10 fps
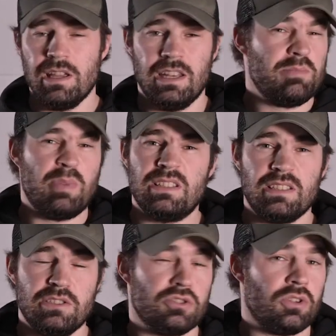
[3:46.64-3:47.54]
and it's
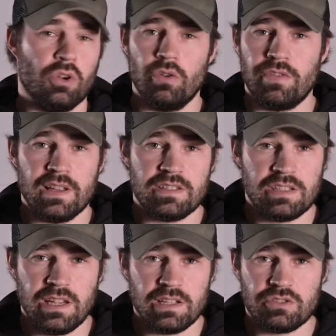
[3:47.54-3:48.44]
basically just glorified
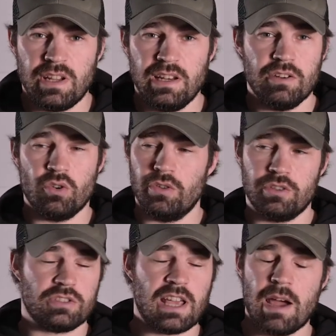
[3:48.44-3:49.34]
circuit training, or they're
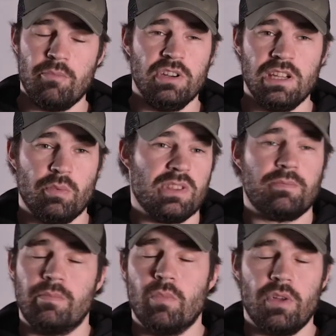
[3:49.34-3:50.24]
just hammering you with
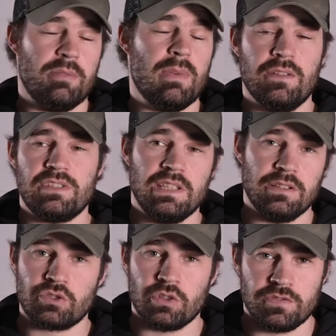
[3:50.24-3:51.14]
what they may have seen
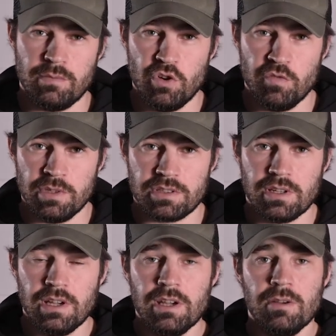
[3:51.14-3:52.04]
as CrossFit movements,
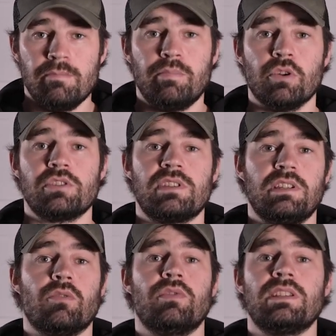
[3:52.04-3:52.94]
but they
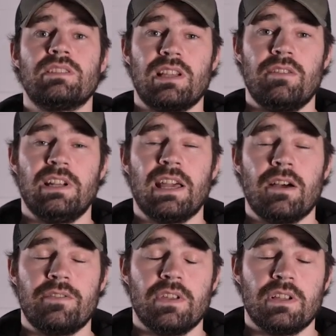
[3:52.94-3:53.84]
don't necessarily
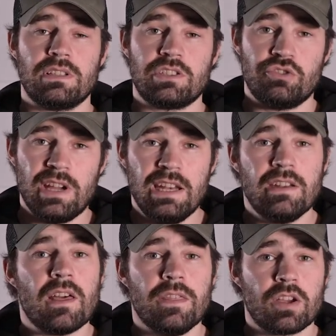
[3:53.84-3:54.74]
have the
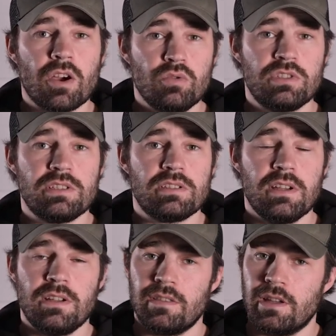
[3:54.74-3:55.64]
training and the coaches
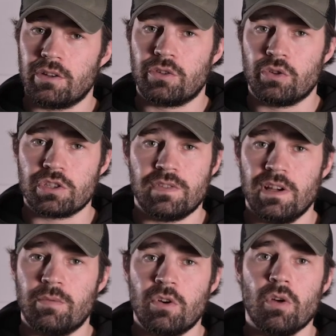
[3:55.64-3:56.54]
that
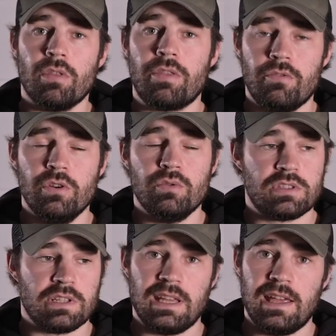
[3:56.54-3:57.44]
CrossFit have gone through
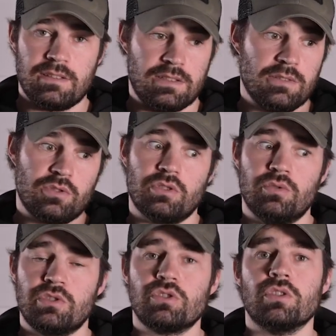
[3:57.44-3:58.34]
to get those
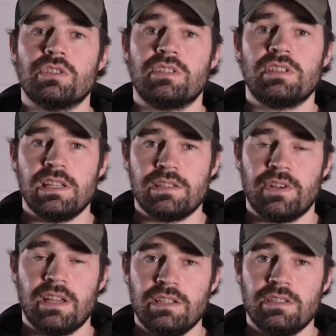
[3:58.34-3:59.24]
sorts of
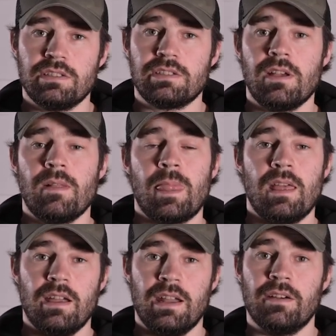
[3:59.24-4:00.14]
certifications
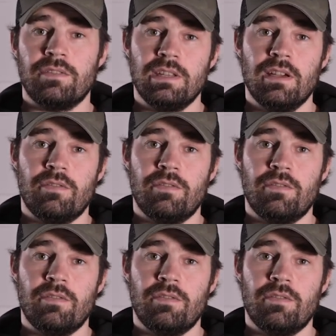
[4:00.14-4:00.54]
and have the